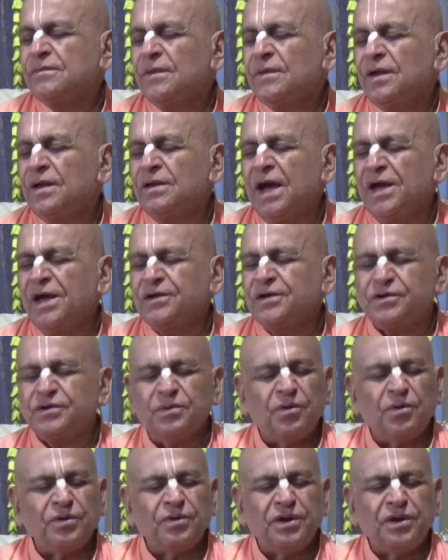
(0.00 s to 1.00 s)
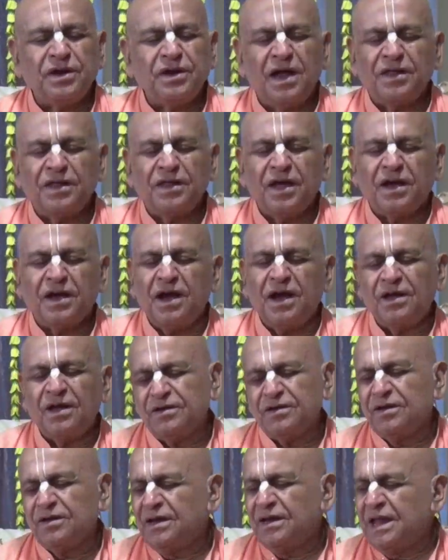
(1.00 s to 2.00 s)
nice devotee Radhakant
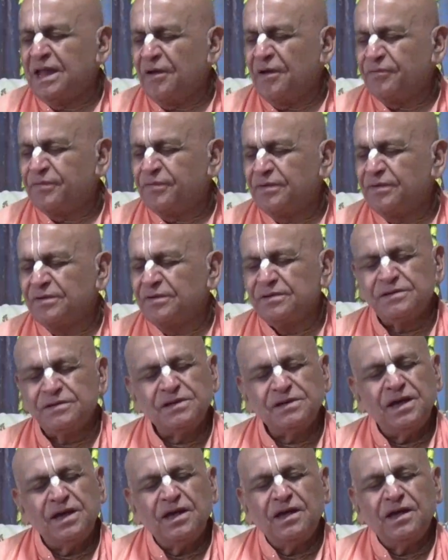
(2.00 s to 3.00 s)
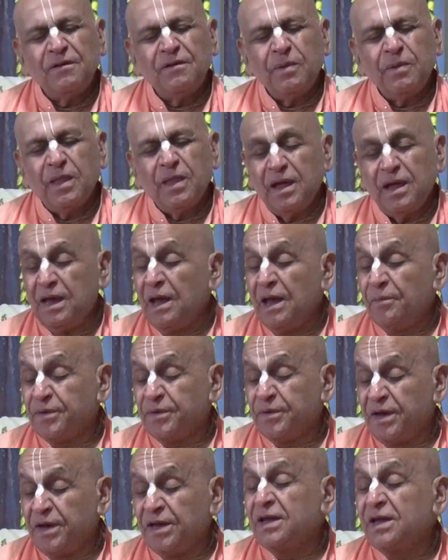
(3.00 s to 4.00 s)
left, he left
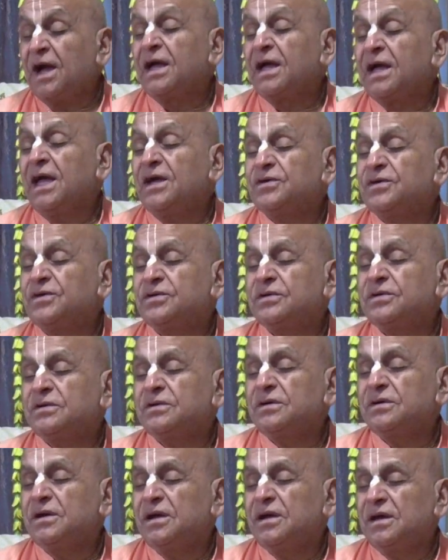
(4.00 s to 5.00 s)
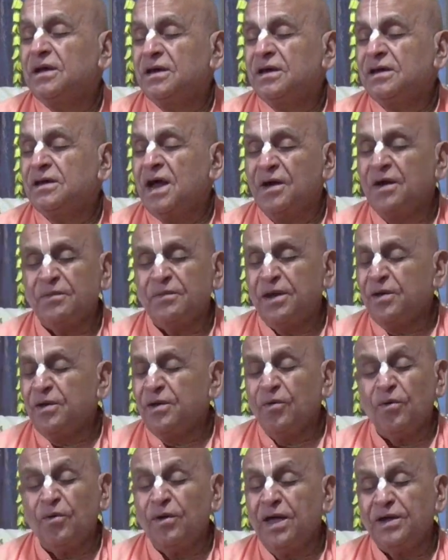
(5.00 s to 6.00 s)
in a young age, not very
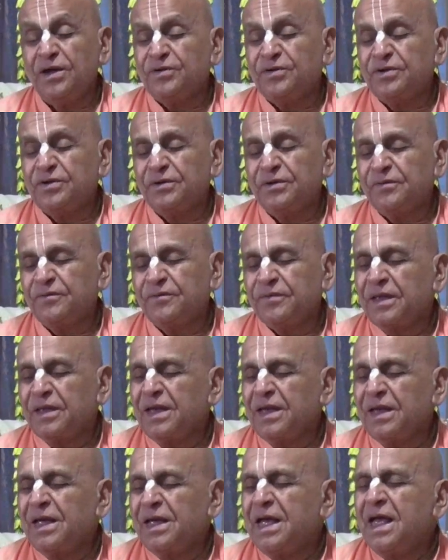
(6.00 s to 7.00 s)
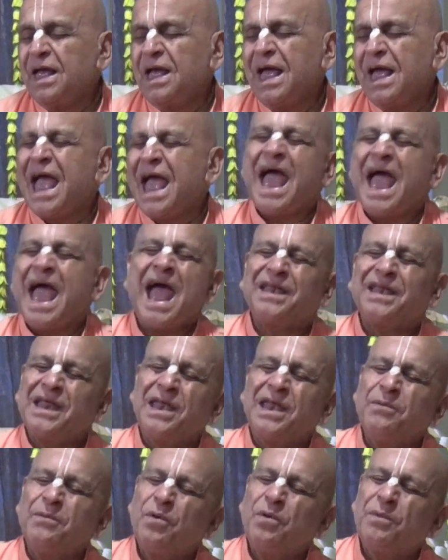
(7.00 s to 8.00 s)
old age. At
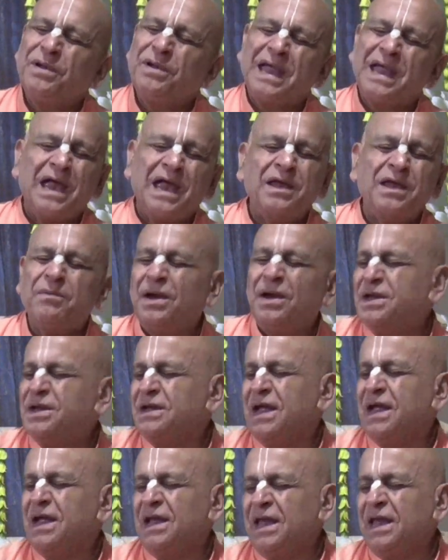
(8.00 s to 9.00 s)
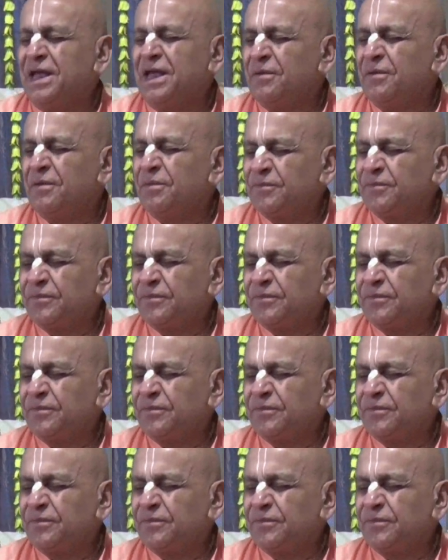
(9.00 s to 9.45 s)
any moment anybody can leave.